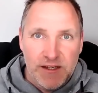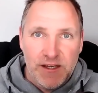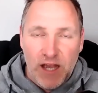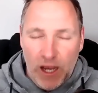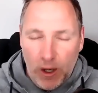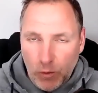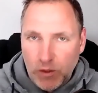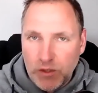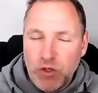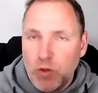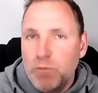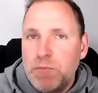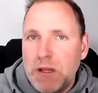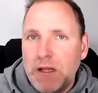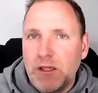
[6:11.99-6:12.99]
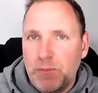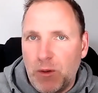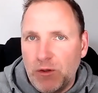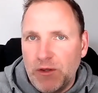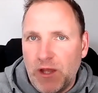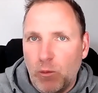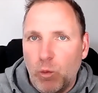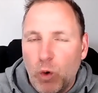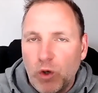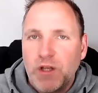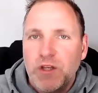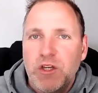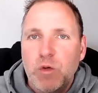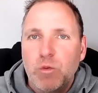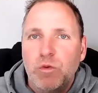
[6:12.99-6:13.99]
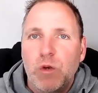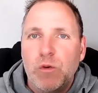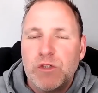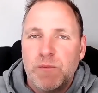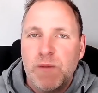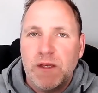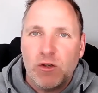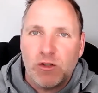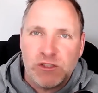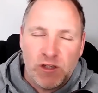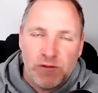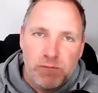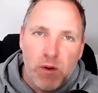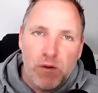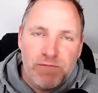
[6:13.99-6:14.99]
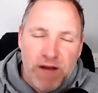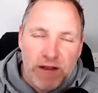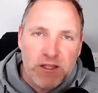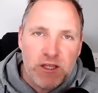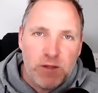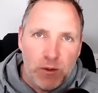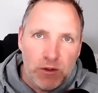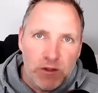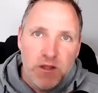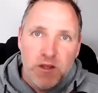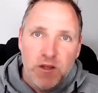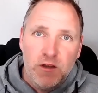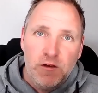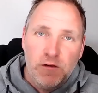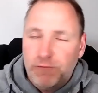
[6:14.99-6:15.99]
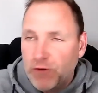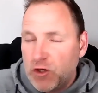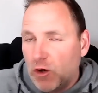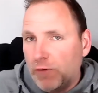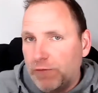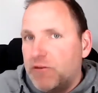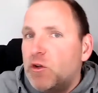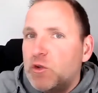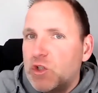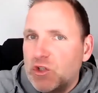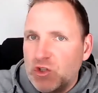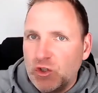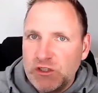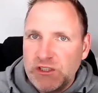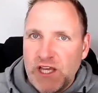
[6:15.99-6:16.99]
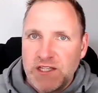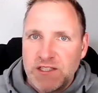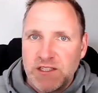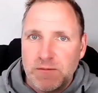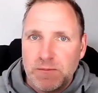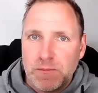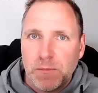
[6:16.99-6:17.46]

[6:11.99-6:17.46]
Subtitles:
How can you build upon that? What can you do to make yourself more valuable for your future success?